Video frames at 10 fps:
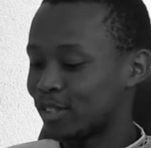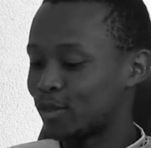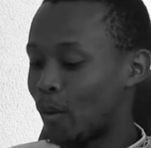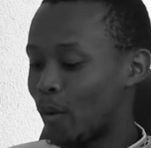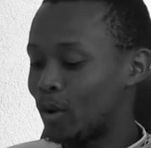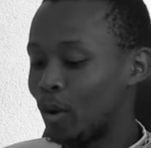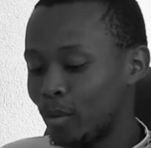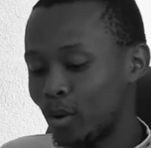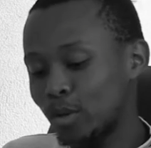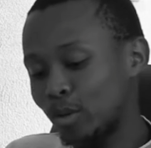So
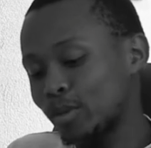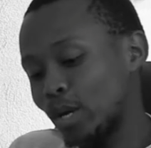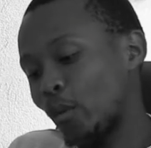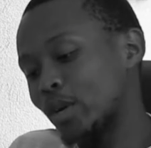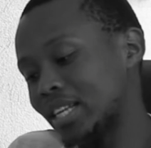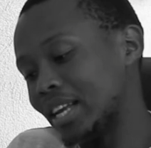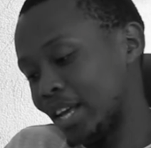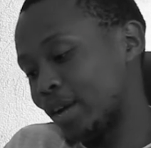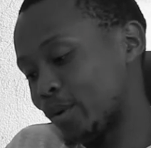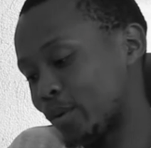Lomundo also was a question
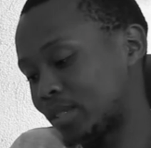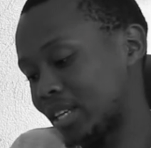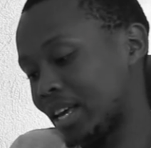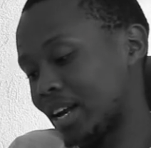leo, but